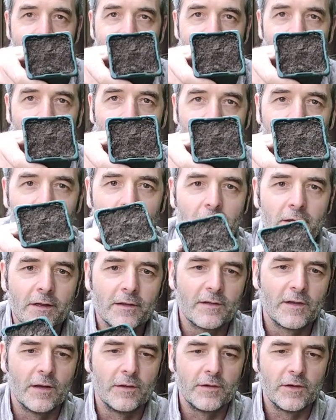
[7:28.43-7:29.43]
Job done.
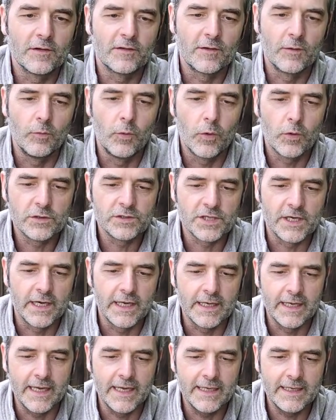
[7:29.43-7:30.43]
So just the
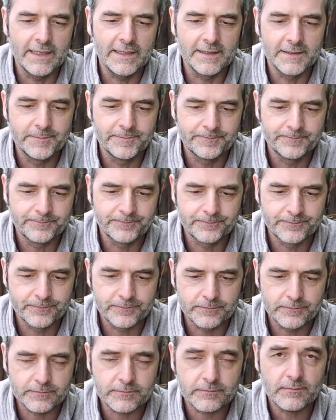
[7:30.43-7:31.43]
watering needed,
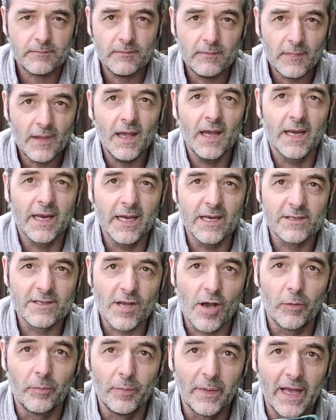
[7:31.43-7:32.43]
and here's
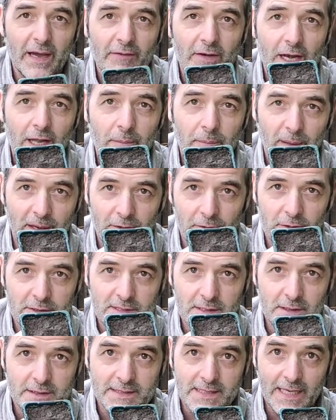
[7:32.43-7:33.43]
hoping we have a lot better
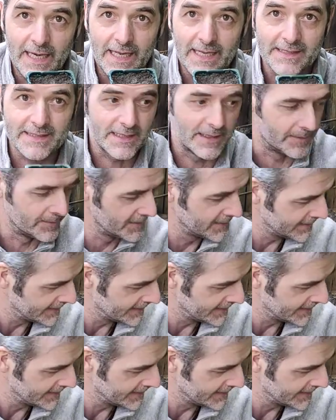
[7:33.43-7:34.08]
results than last time,